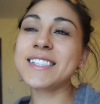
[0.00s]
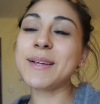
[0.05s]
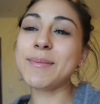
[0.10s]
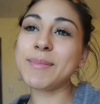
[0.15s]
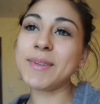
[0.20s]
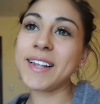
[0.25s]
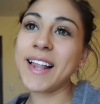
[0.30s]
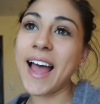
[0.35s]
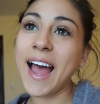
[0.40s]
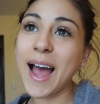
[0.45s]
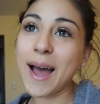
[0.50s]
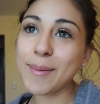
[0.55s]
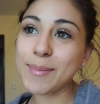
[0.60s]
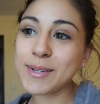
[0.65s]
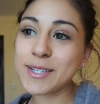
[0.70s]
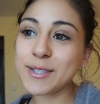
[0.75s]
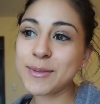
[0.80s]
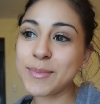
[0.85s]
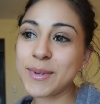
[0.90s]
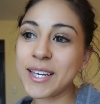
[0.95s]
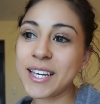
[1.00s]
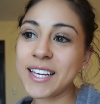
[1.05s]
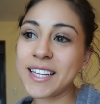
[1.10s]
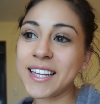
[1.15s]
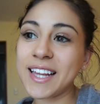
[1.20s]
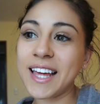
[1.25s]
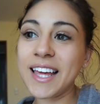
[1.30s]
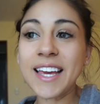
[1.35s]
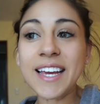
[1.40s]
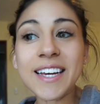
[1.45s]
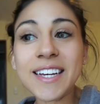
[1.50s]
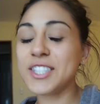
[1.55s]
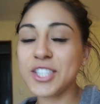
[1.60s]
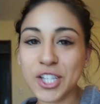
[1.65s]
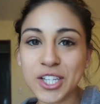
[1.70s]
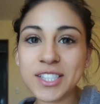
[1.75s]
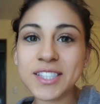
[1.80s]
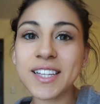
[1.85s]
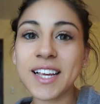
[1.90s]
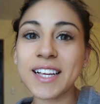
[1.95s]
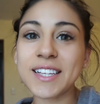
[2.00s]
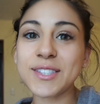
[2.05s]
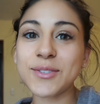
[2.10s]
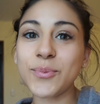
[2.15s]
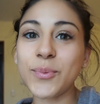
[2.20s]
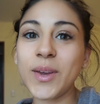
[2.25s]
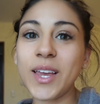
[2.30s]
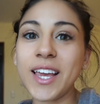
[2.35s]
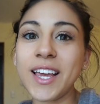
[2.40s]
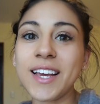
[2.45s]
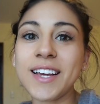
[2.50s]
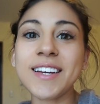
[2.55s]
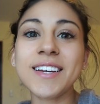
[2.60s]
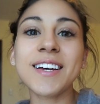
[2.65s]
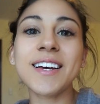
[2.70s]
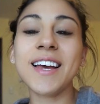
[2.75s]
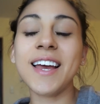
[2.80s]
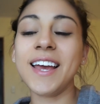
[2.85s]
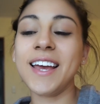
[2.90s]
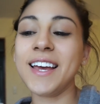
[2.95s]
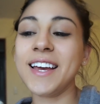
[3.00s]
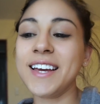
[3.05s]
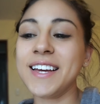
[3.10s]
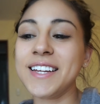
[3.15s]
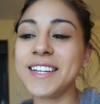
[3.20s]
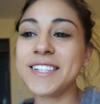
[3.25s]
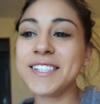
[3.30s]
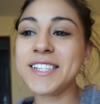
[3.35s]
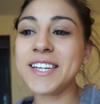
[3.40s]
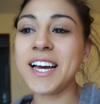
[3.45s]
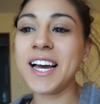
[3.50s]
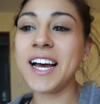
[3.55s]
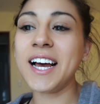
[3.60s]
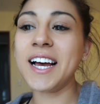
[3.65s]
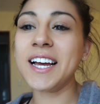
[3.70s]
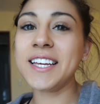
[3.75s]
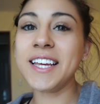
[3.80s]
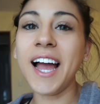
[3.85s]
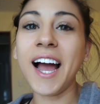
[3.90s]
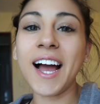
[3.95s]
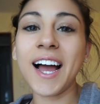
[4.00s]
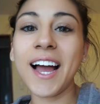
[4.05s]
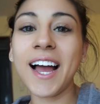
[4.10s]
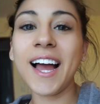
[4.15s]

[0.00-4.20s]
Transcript: something that happened to me, like, just last week, and, yeah.